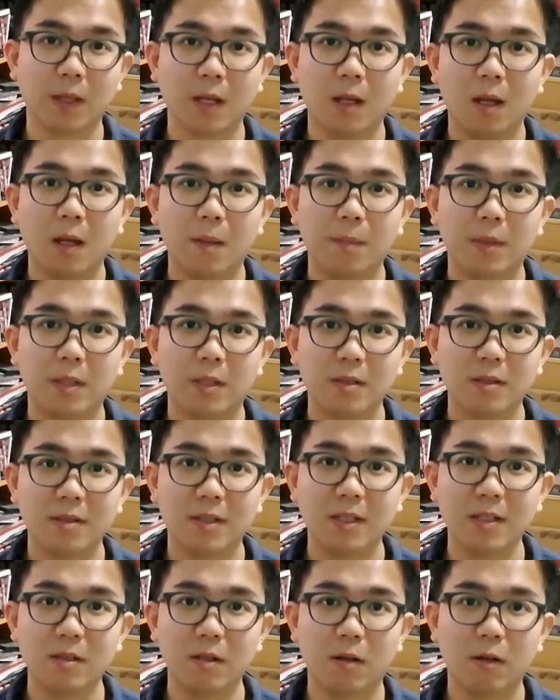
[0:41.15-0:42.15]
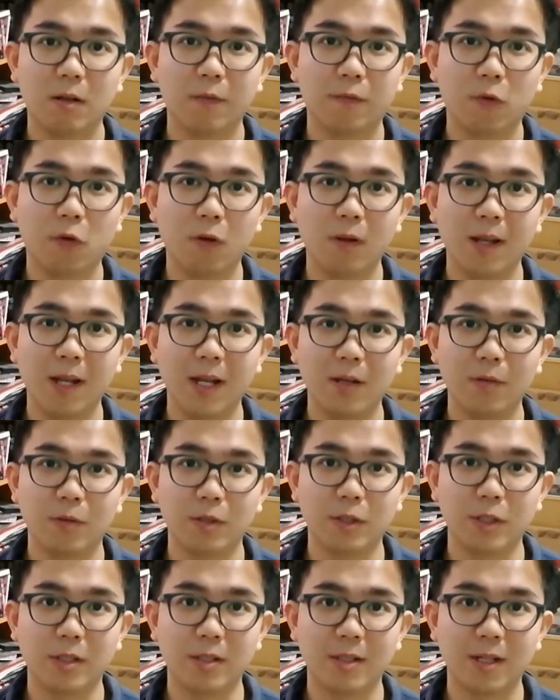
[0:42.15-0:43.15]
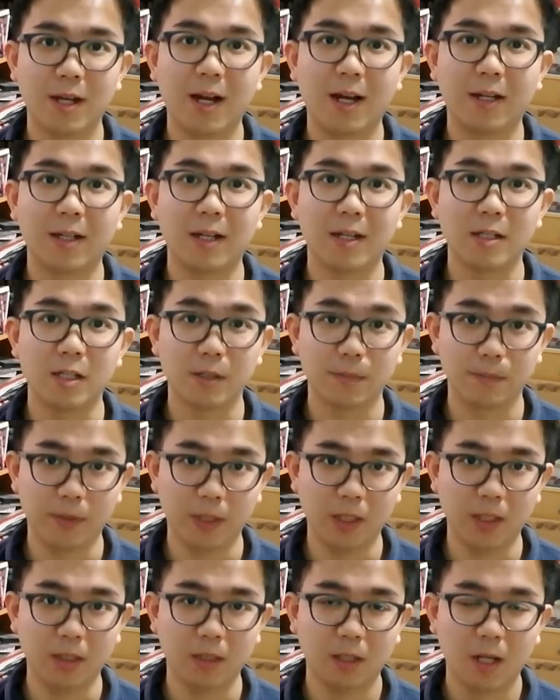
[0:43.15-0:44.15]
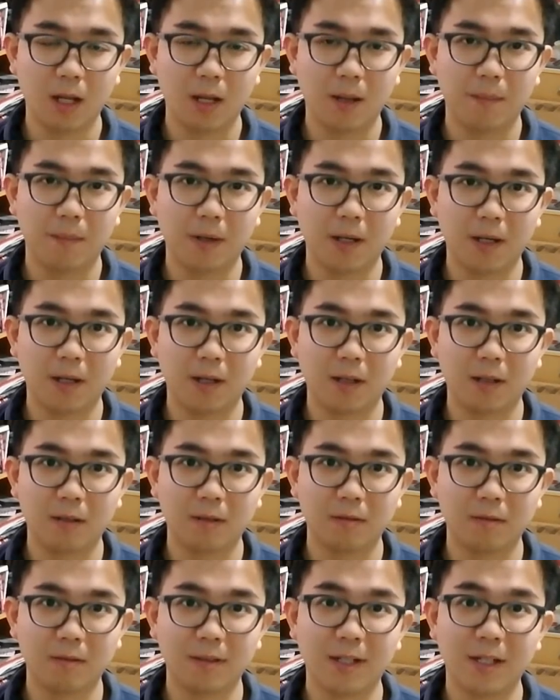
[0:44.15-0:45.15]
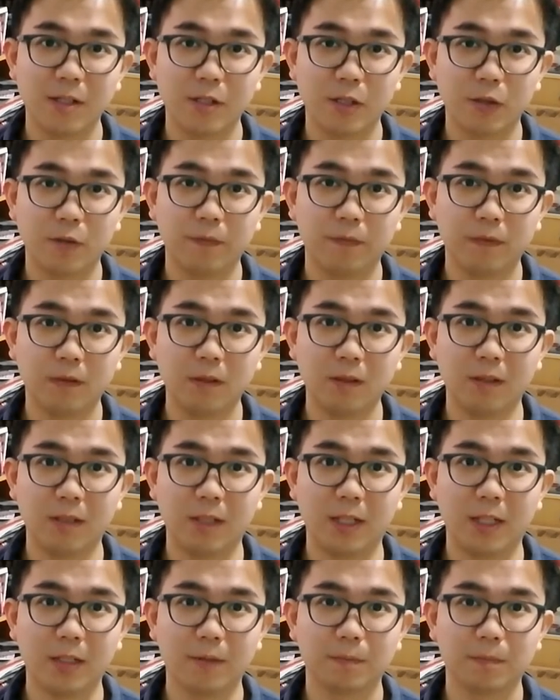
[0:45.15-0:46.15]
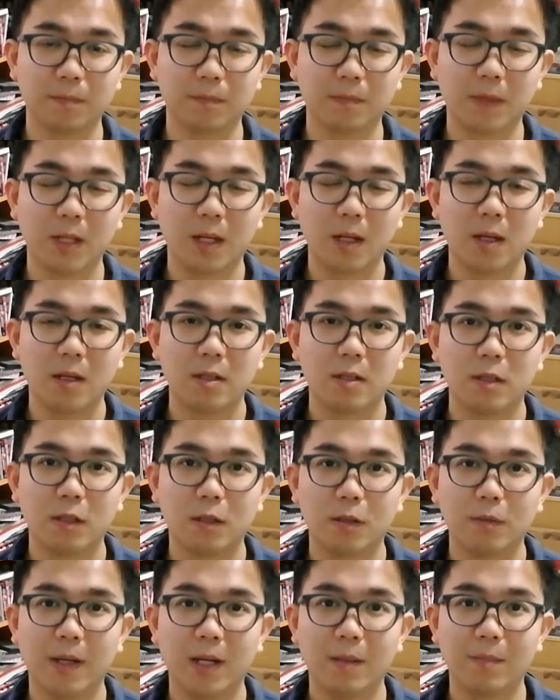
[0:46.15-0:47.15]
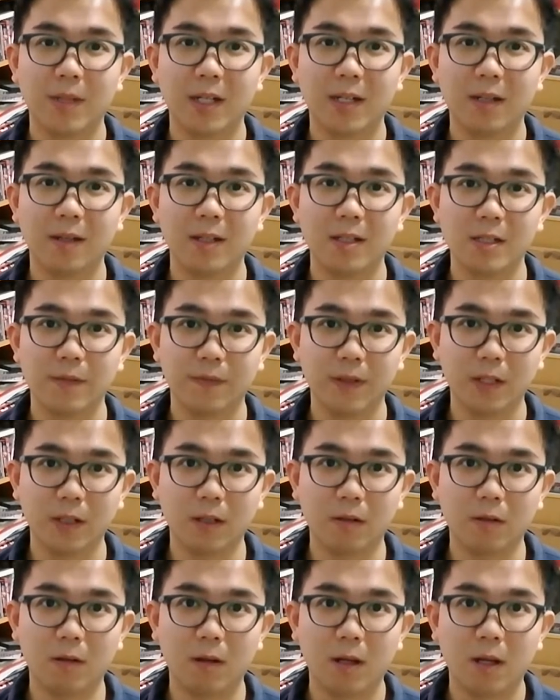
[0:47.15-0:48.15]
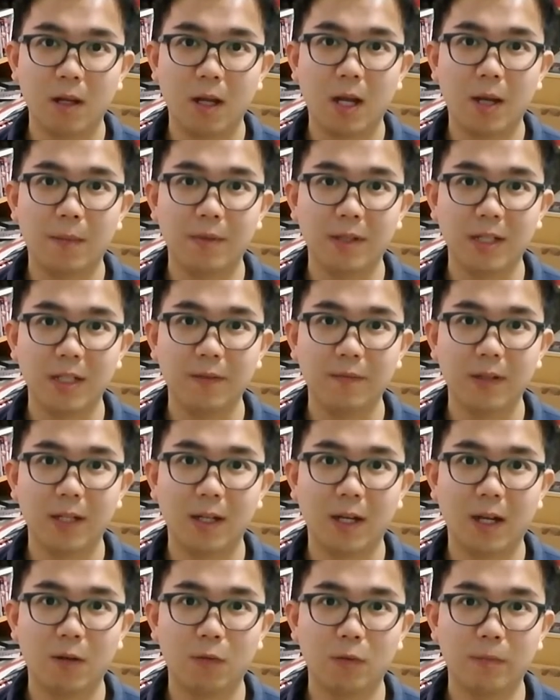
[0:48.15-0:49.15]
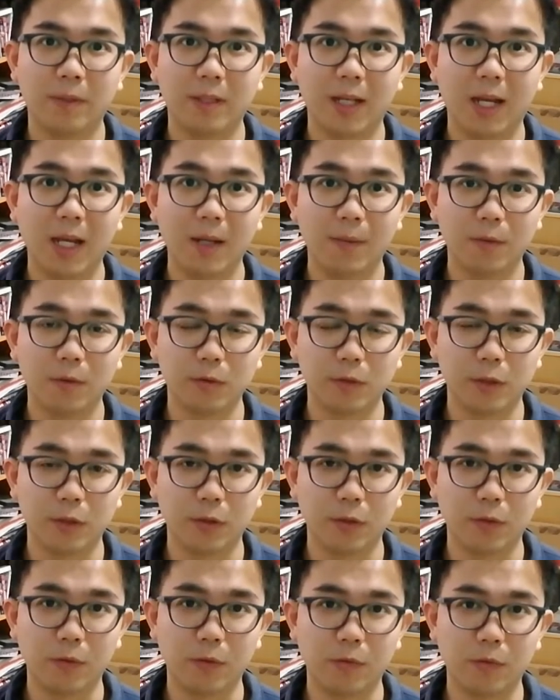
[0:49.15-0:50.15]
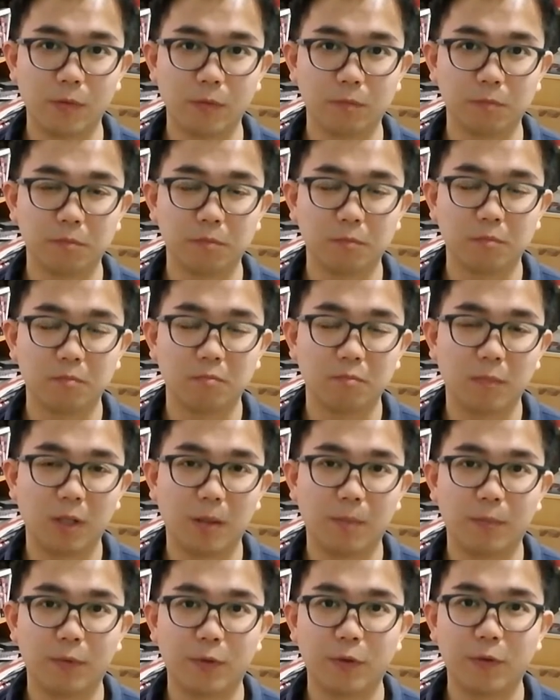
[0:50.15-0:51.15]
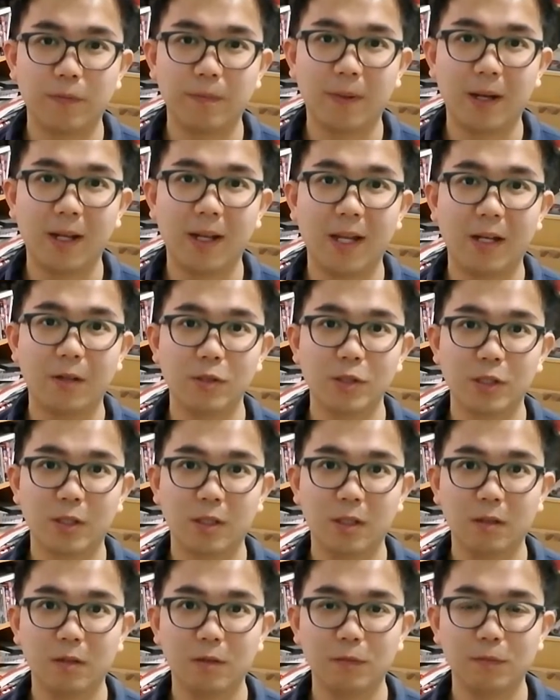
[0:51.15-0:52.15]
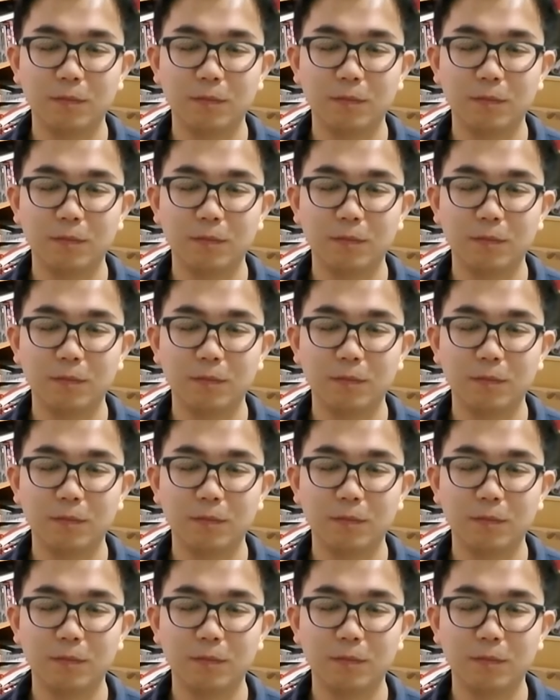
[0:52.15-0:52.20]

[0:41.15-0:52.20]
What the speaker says: Because these are the 4 languages I can speak, but not so fluently. So by making this video, I believe that I will be able to improve my language skill